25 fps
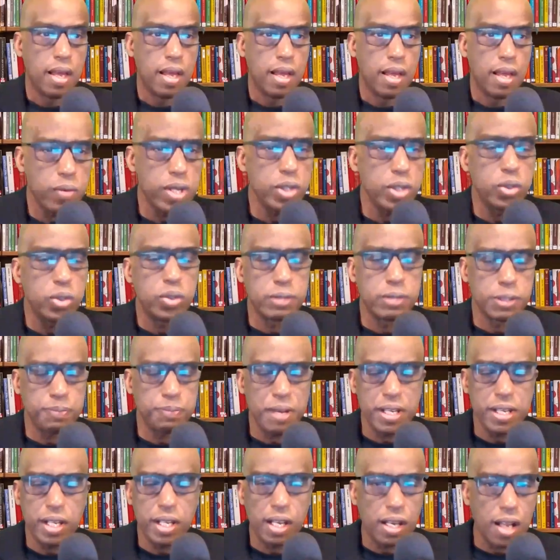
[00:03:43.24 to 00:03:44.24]
We
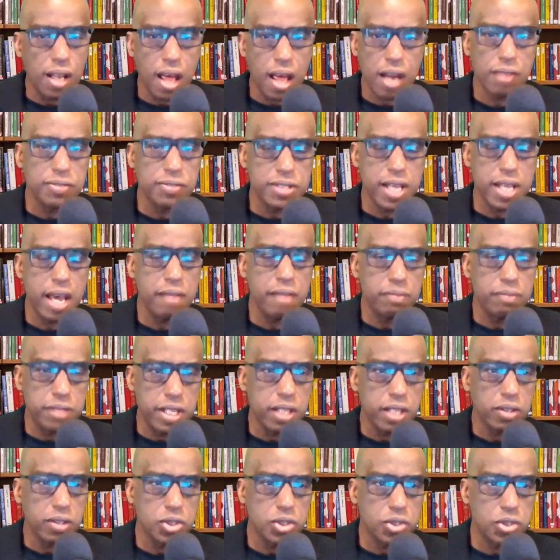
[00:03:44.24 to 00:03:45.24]
spend a lot of time
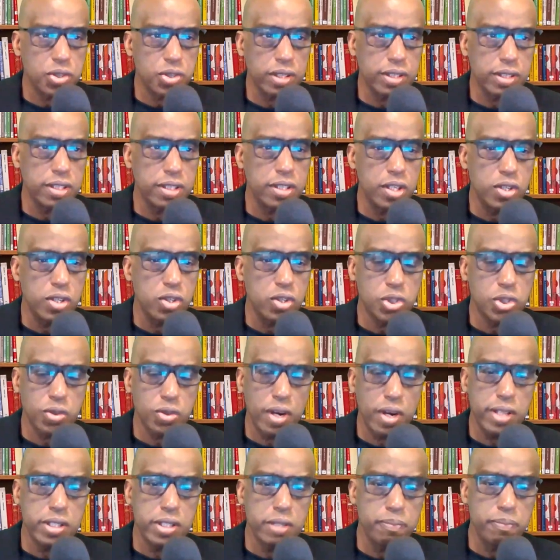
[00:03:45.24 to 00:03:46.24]
deconstructing the news,
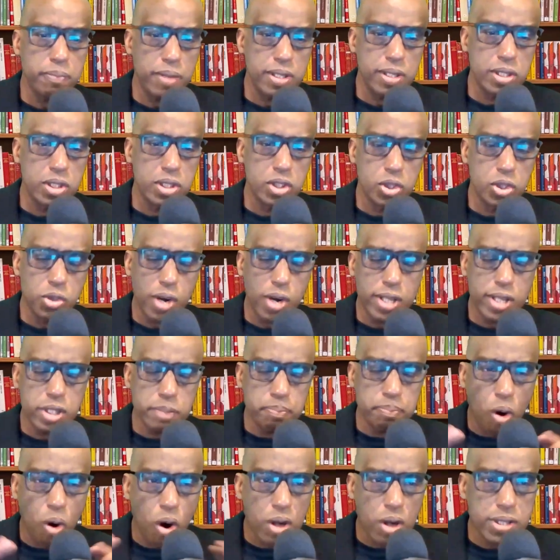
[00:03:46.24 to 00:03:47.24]
trying to
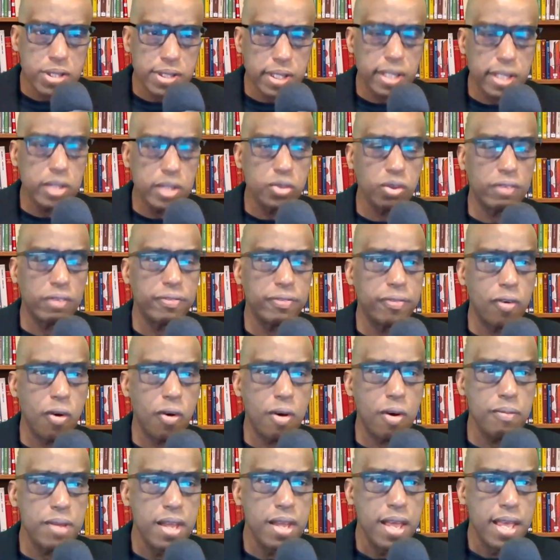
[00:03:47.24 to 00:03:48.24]
parse it into a
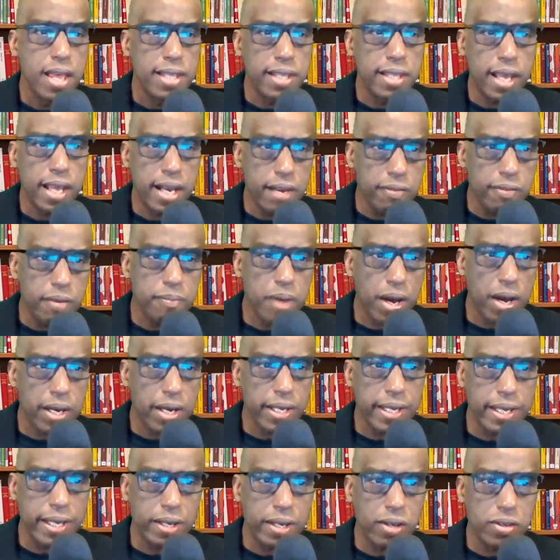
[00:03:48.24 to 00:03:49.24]
form that
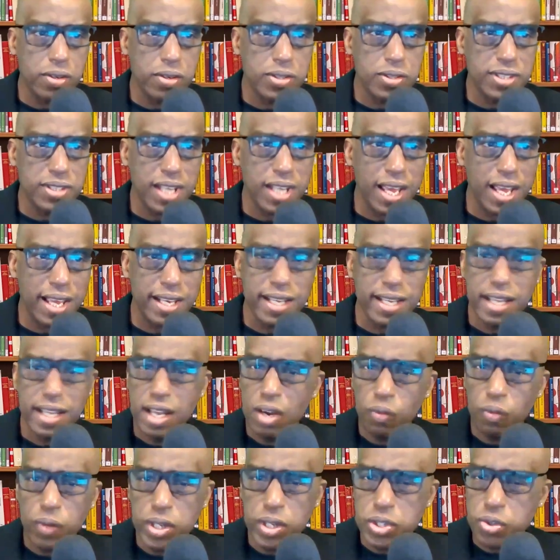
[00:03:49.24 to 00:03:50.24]
everybody can understand.
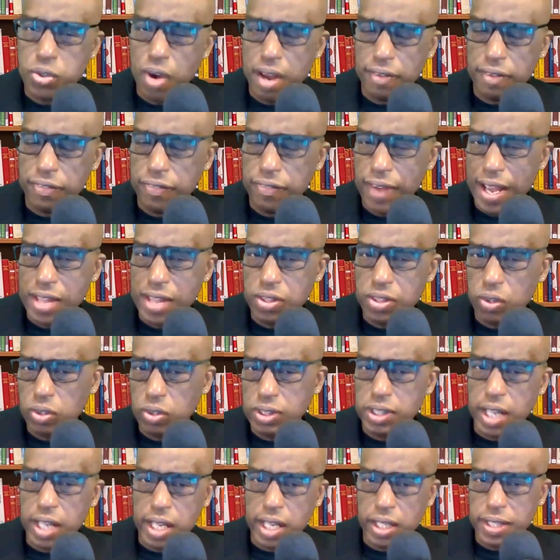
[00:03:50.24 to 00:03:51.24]
We try to find
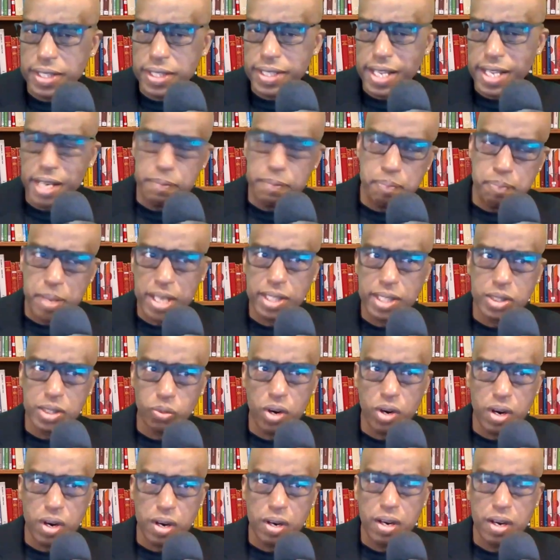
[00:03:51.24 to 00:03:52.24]
those little nitpicks
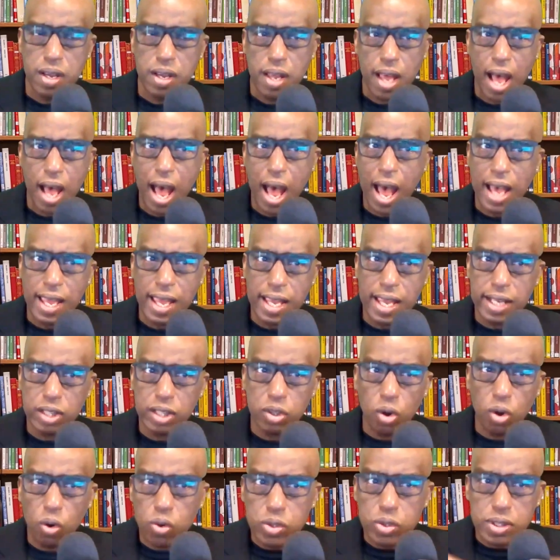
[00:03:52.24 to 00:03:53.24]
where
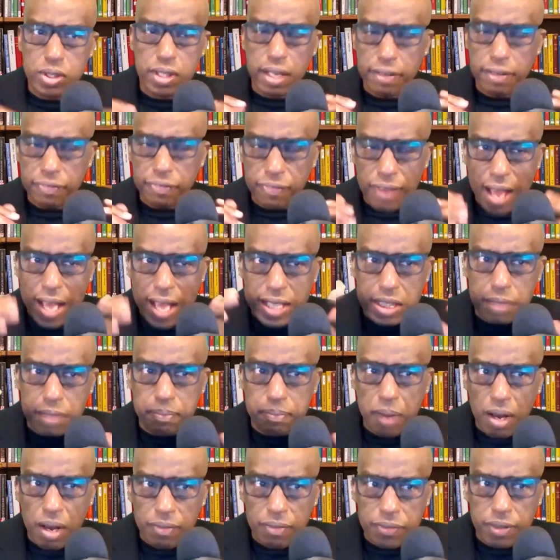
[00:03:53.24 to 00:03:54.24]
it flies
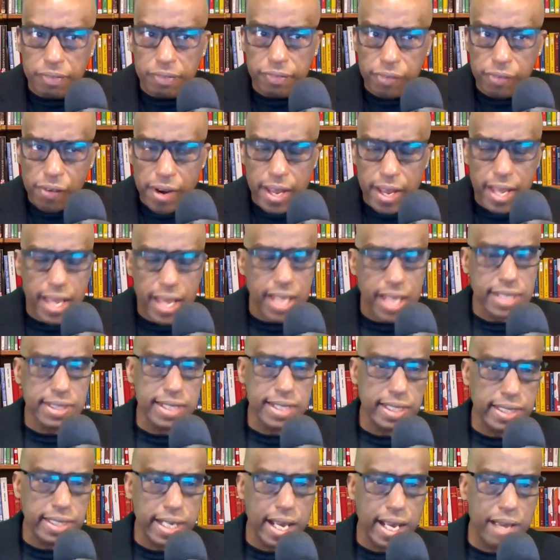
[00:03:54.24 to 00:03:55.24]
above the fray,
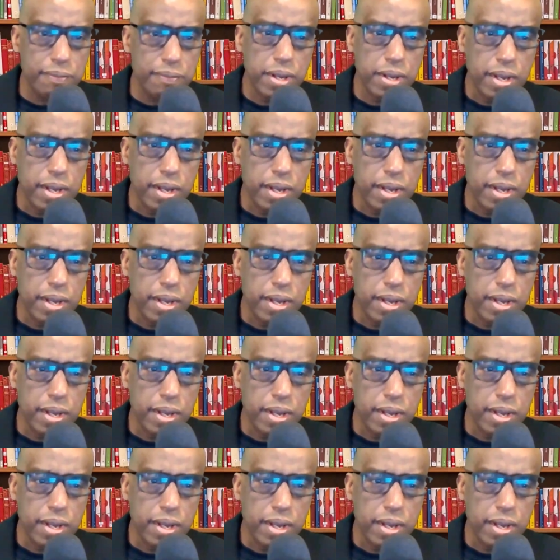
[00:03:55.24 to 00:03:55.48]
etc.